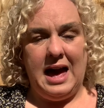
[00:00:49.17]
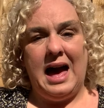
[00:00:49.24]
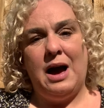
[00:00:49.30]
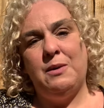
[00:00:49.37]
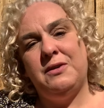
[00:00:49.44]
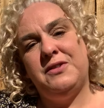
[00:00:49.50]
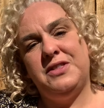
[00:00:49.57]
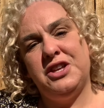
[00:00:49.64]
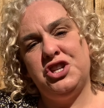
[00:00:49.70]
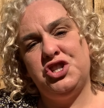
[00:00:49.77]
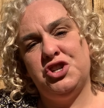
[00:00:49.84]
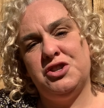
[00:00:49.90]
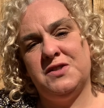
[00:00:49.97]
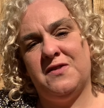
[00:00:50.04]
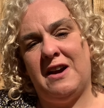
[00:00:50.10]
However, this
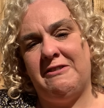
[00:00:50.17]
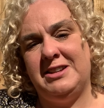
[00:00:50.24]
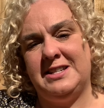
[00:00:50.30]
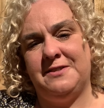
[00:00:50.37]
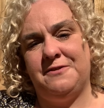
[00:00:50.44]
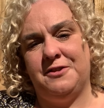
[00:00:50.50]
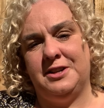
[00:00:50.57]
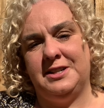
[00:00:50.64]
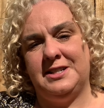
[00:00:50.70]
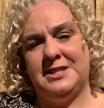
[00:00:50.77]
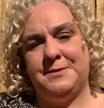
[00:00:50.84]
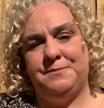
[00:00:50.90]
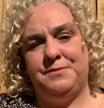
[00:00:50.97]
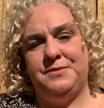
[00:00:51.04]
year is very different.